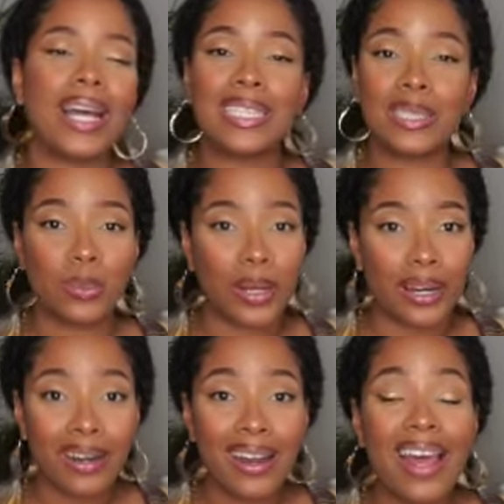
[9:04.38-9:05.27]
I
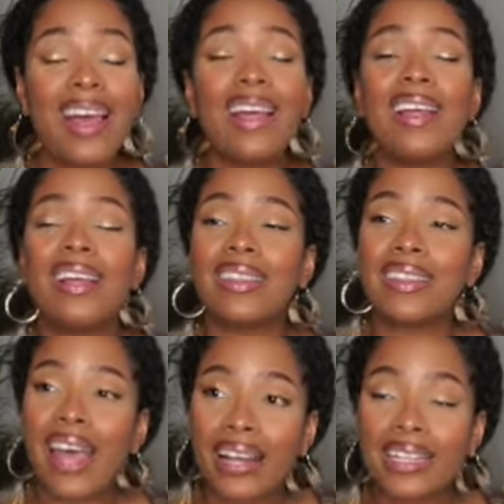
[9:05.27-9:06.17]
swear.
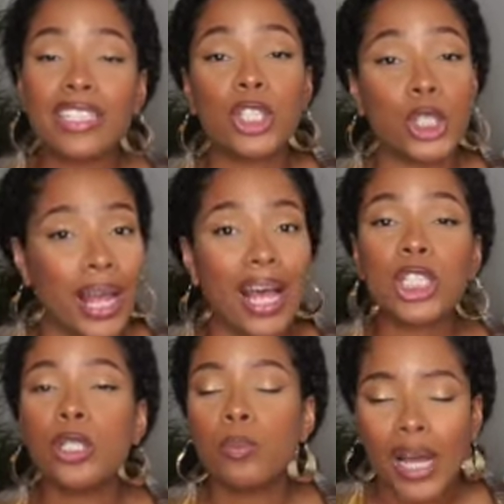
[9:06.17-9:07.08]
That I
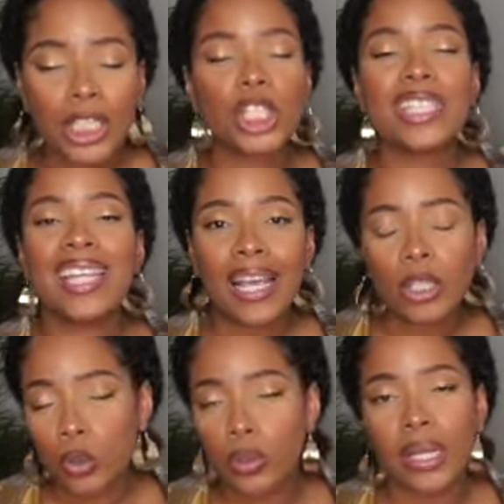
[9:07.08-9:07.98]
should
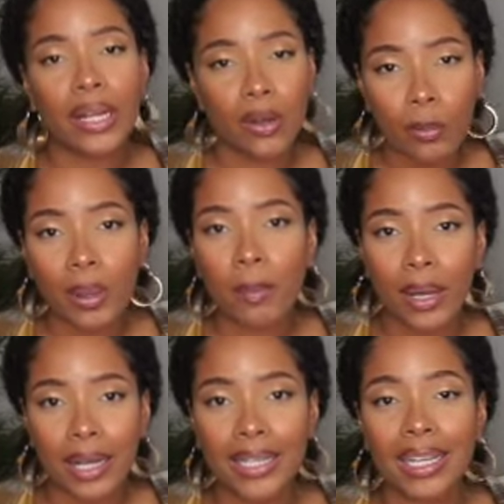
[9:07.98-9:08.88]
tattoo that on my
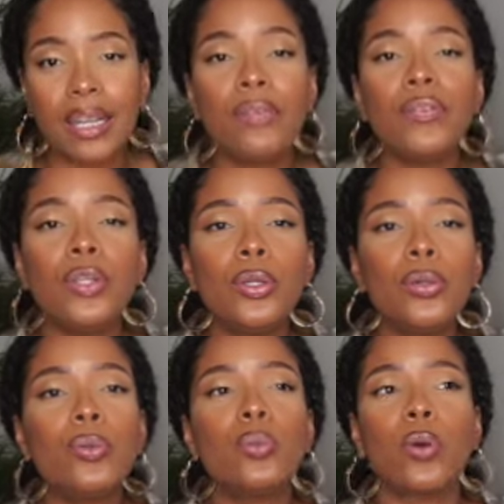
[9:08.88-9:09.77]
body. If
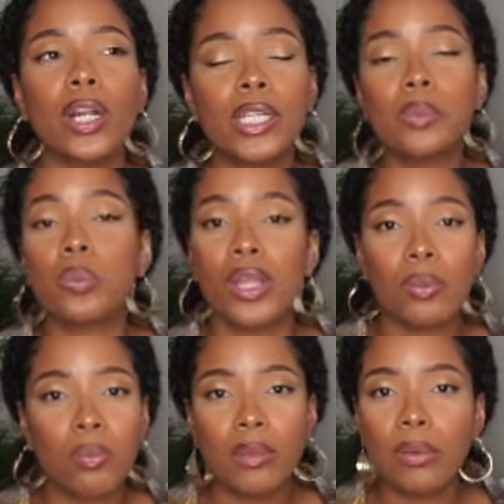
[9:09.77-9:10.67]
you worked with
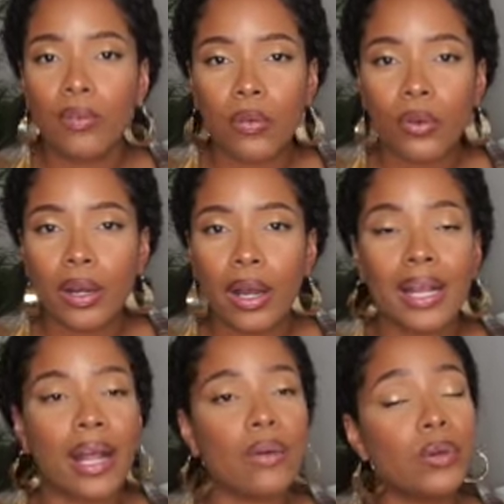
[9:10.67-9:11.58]
me before,
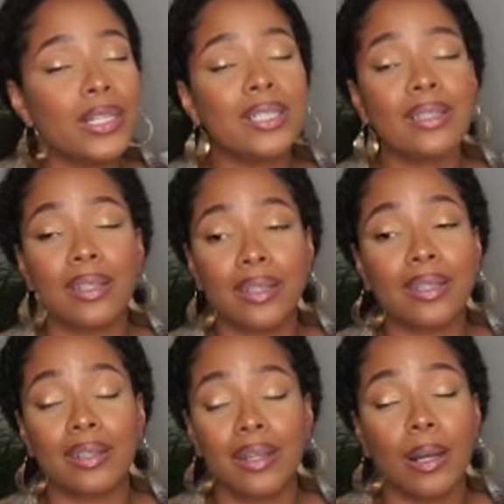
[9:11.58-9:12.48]
and I worked in a
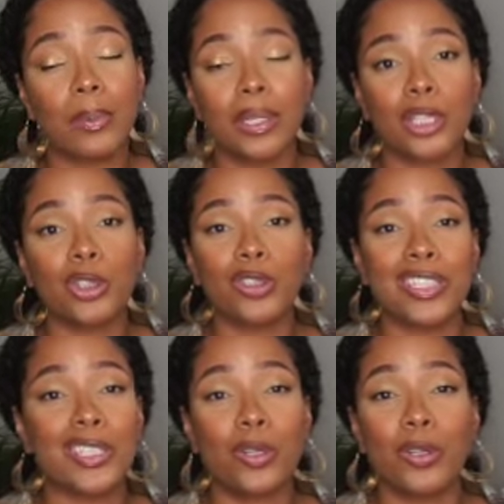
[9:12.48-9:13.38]
couple of
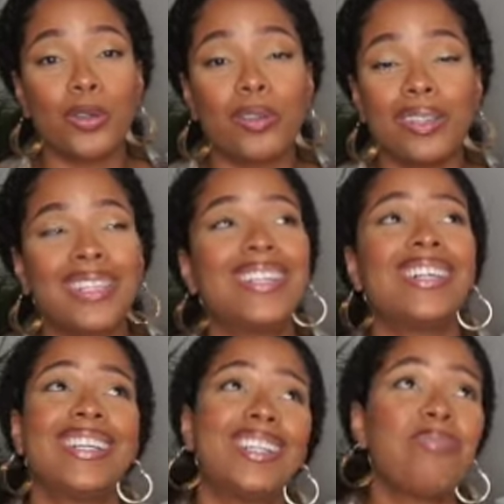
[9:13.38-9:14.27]
countries, so
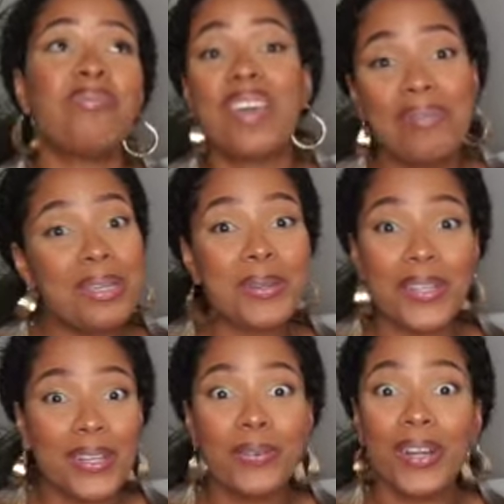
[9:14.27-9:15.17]
maybe you
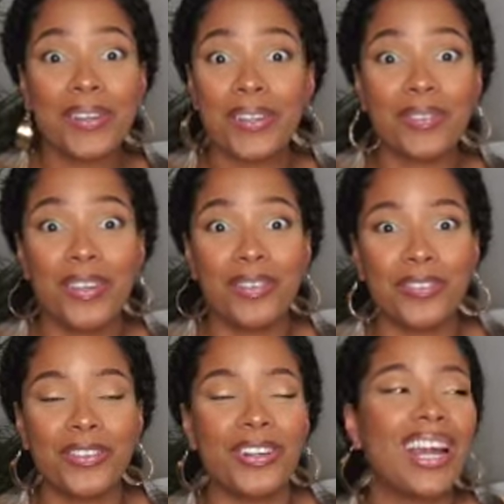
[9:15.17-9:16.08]
did work with me
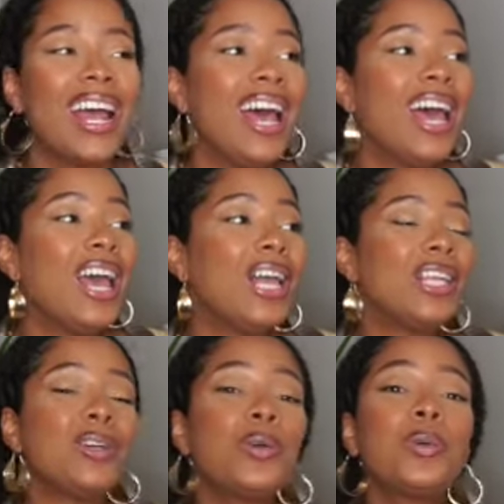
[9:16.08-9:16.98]
before,
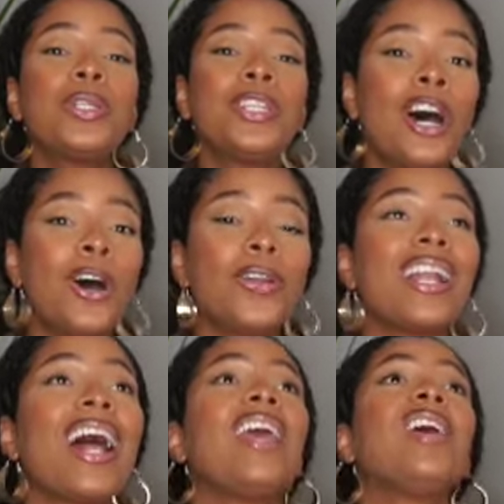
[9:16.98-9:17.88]
you will know that I